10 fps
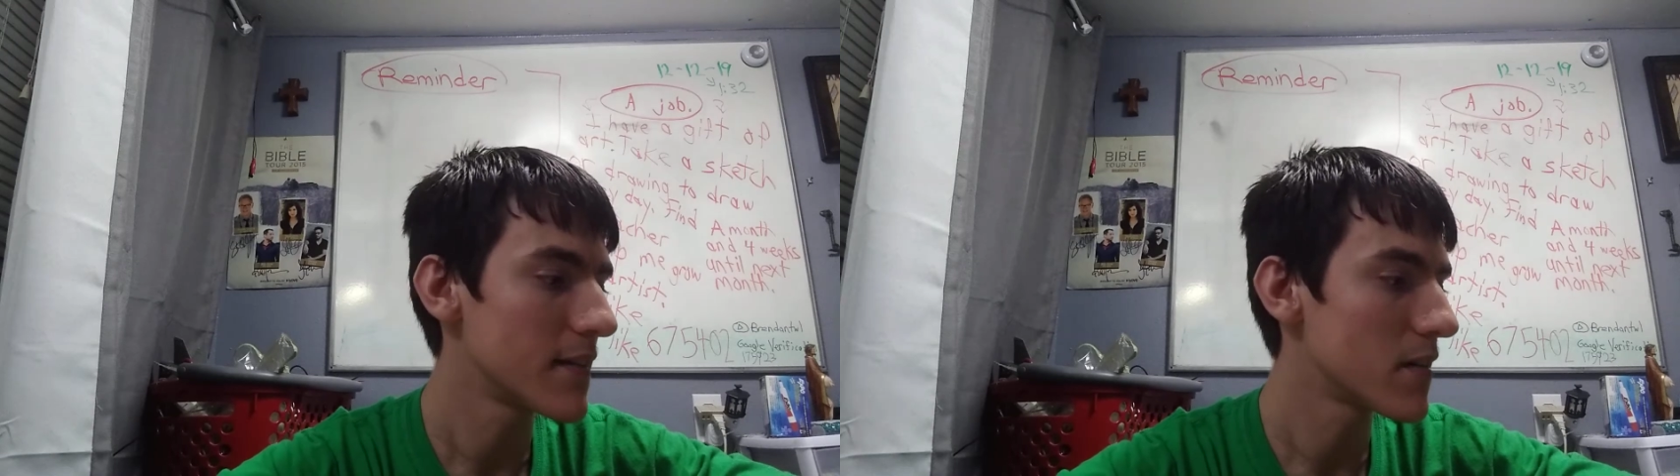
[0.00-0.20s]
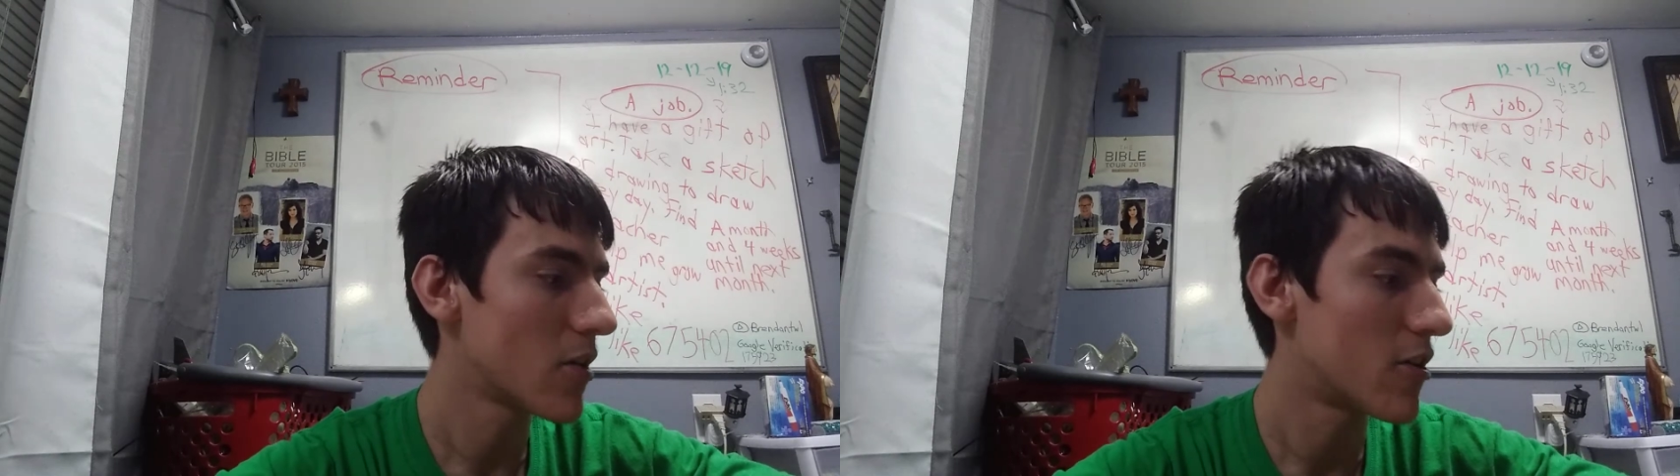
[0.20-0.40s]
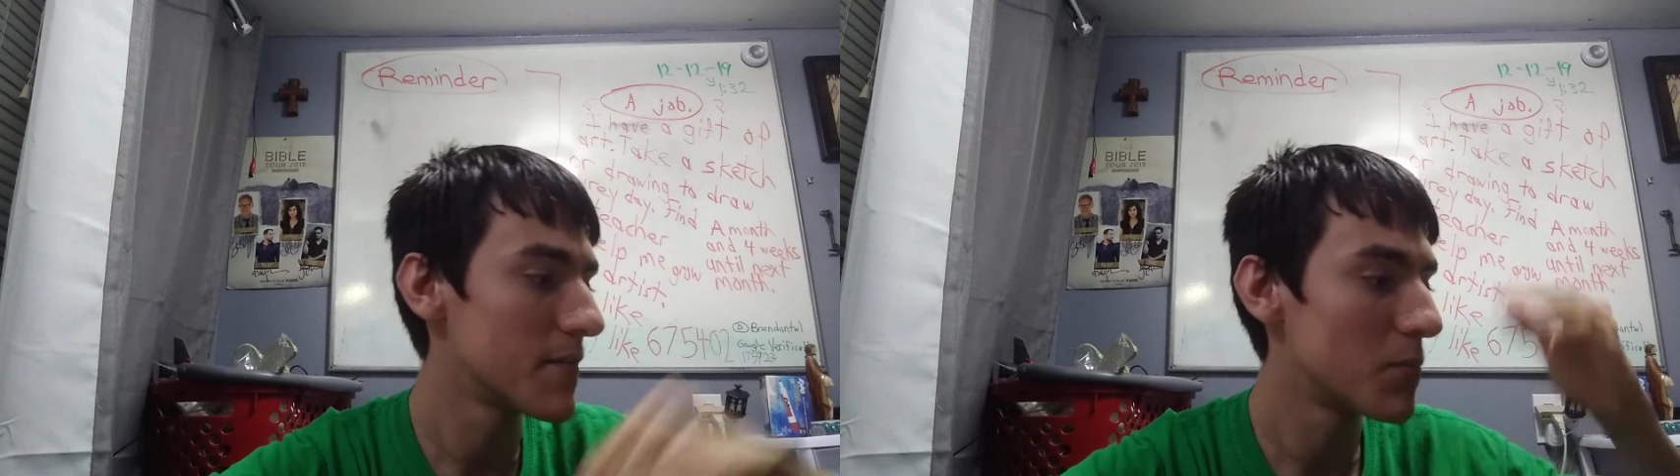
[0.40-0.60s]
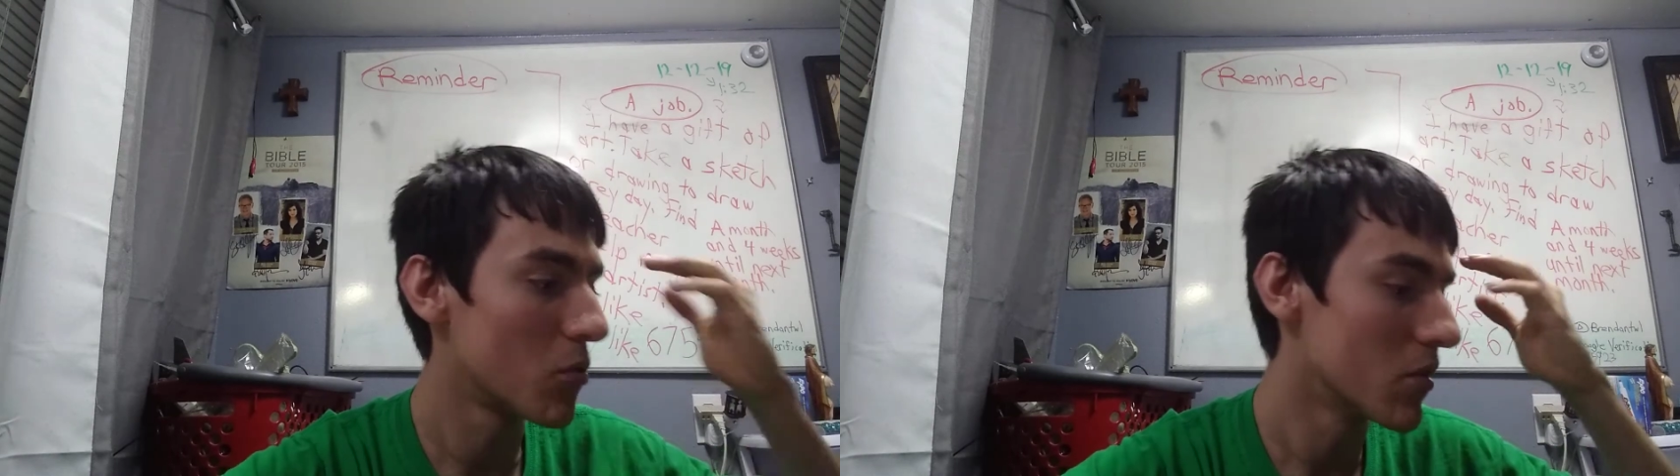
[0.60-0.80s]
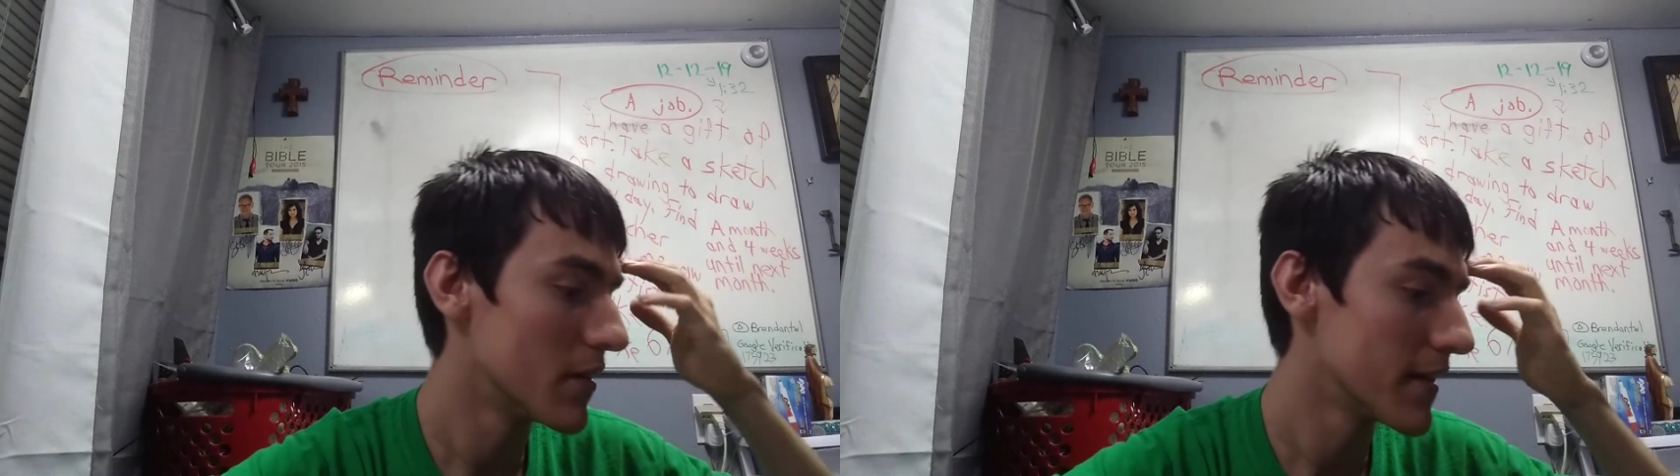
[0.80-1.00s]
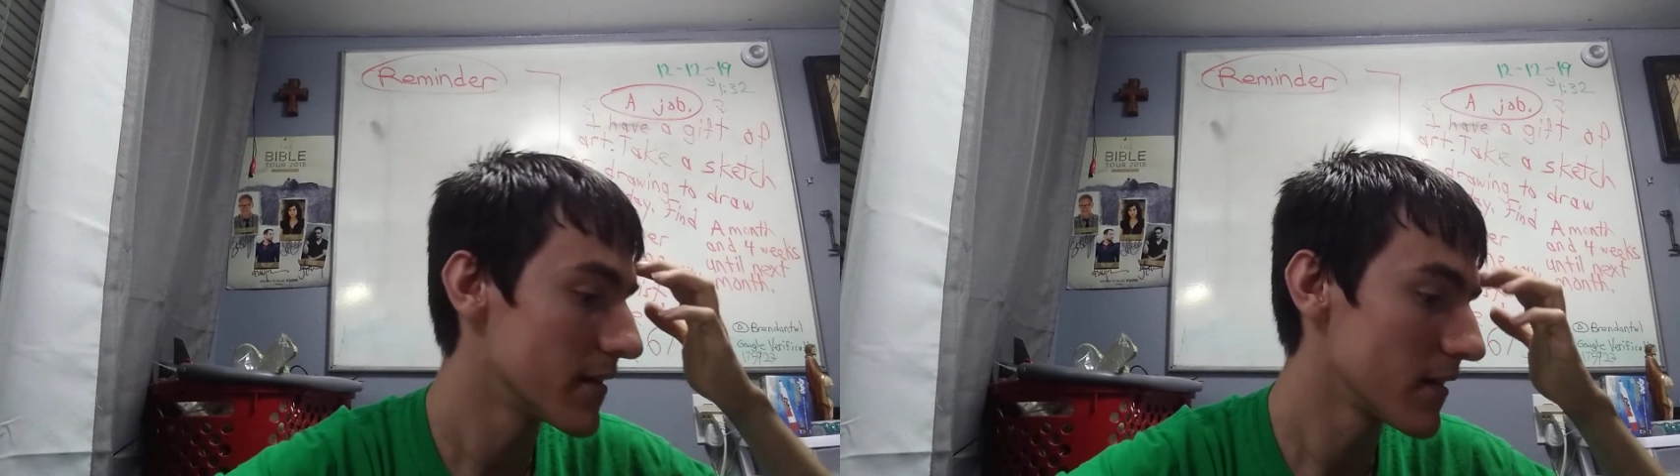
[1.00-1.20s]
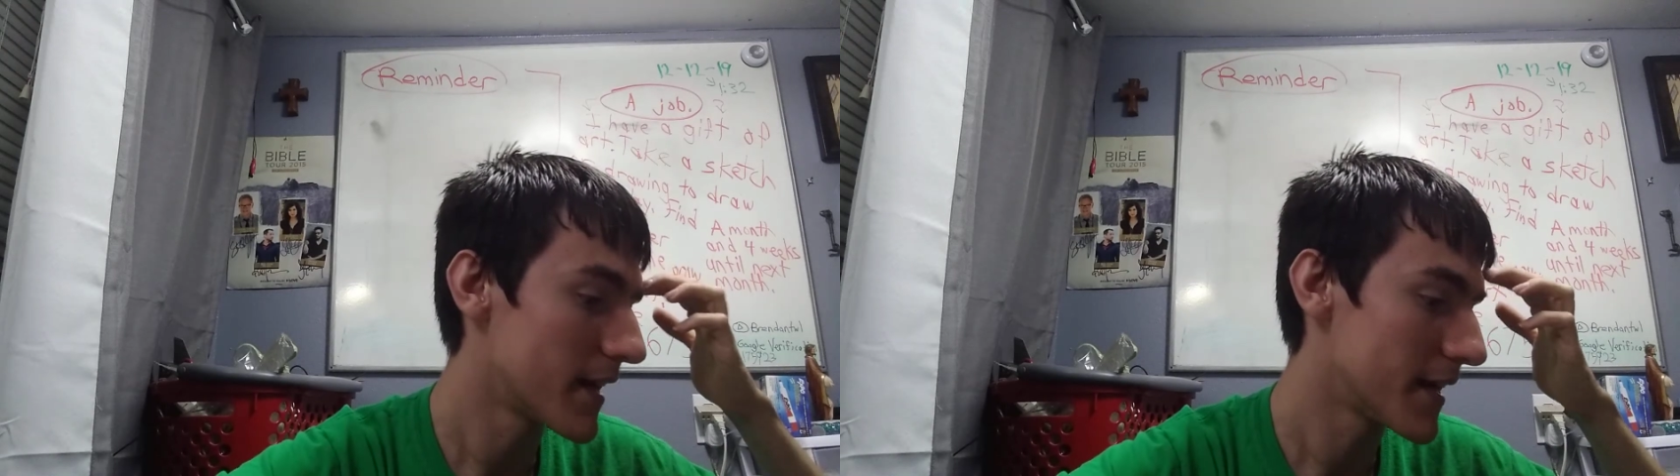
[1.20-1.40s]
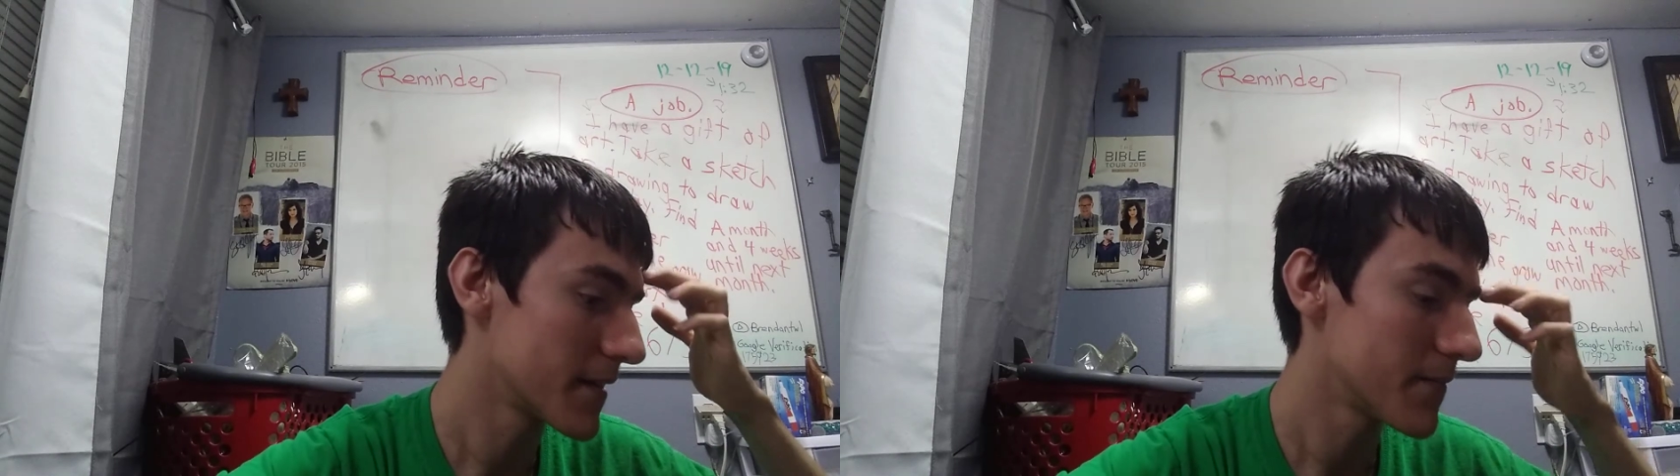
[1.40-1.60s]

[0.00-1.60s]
cardboard, like,